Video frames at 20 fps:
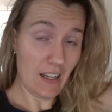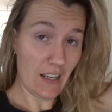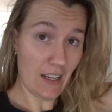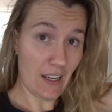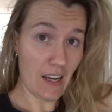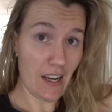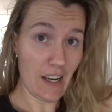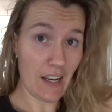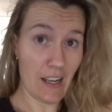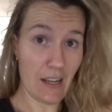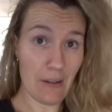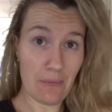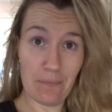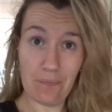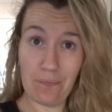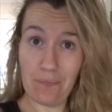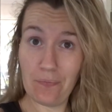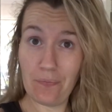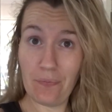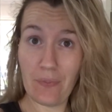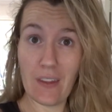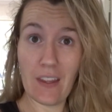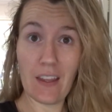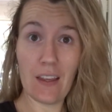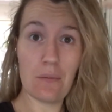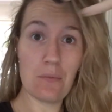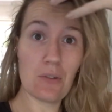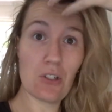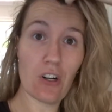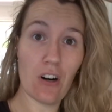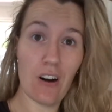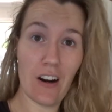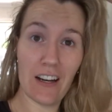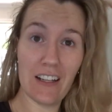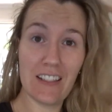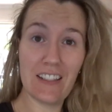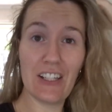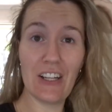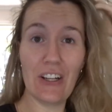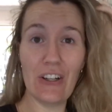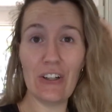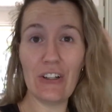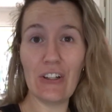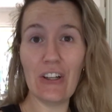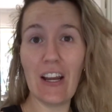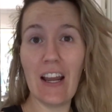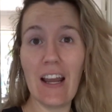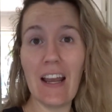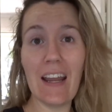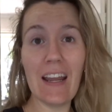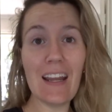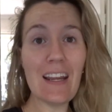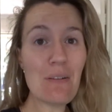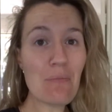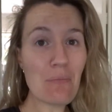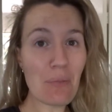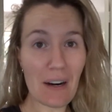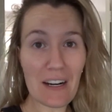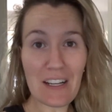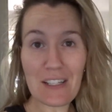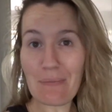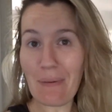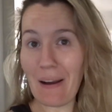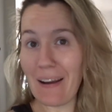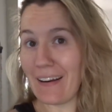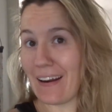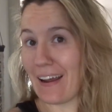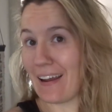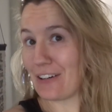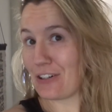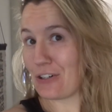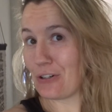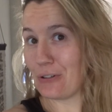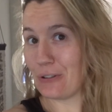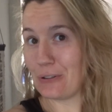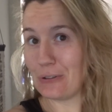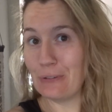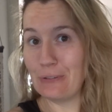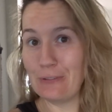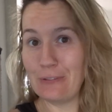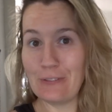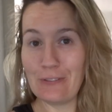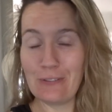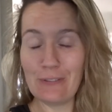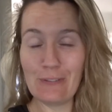I'm trying to embrace my natural